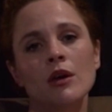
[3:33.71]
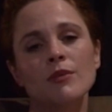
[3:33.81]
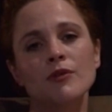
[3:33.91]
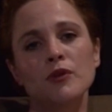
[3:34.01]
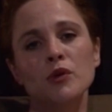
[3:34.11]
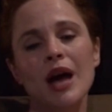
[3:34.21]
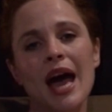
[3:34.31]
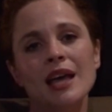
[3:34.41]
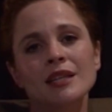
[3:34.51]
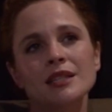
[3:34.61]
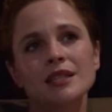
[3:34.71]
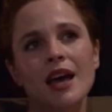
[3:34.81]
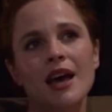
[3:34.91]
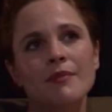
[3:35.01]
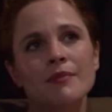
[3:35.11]
beforehand.
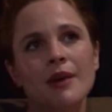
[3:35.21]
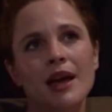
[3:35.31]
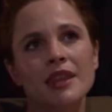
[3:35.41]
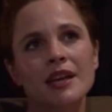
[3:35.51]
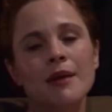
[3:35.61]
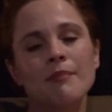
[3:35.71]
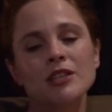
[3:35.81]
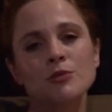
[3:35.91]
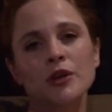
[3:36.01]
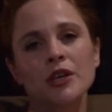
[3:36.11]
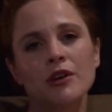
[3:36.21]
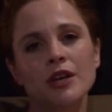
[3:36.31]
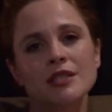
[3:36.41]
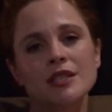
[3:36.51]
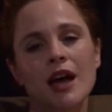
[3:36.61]
I think I'm much more
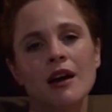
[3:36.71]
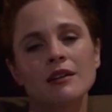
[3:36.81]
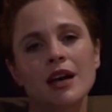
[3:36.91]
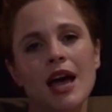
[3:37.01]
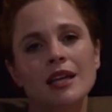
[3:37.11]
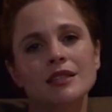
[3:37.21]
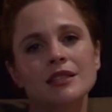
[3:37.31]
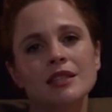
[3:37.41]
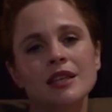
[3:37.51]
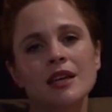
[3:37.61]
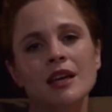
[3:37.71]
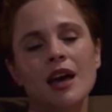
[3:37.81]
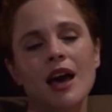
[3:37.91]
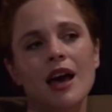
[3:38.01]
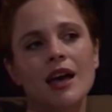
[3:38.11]
curious now, and
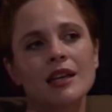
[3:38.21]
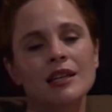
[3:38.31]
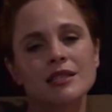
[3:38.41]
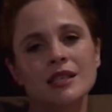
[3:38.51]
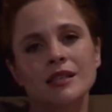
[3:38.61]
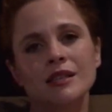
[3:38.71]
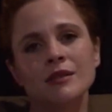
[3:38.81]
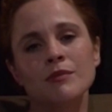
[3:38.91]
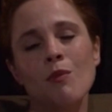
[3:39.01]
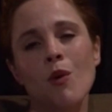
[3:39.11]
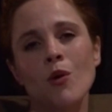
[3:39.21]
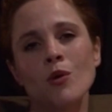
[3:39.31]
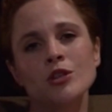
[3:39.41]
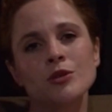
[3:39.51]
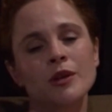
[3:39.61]
I listen more
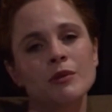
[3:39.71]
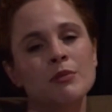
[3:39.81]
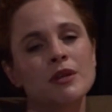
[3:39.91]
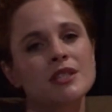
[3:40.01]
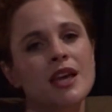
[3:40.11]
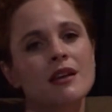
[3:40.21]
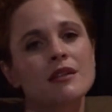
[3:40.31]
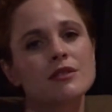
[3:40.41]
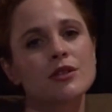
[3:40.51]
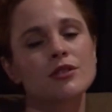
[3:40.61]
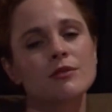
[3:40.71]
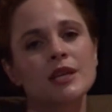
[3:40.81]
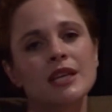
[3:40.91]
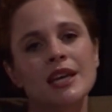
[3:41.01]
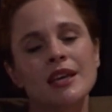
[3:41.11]
to what people are saying on social
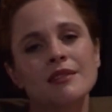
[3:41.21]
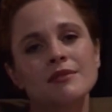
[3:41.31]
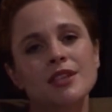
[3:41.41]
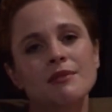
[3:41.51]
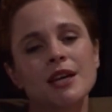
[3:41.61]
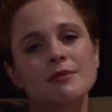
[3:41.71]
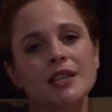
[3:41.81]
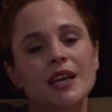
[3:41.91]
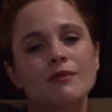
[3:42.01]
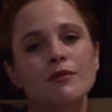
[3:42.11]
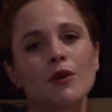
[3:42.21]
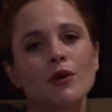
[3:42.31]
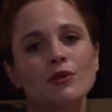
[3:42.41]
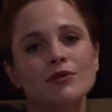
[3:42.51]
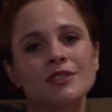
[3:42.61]
media. Sometimes I get
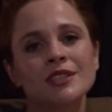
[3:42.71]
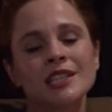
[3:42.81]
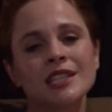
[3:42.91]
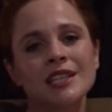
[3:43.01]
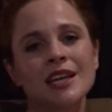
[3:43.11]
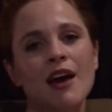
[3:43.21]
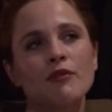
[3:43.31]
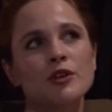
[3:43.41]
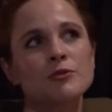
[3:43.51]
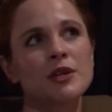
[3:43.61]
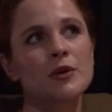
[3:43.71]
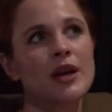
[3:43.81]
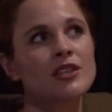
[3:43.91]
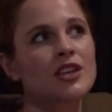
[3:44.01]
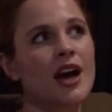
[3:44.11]
involved. I've always been
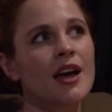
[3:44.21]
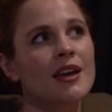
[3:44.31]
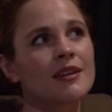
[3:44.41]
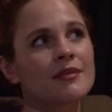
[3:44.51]
quite shy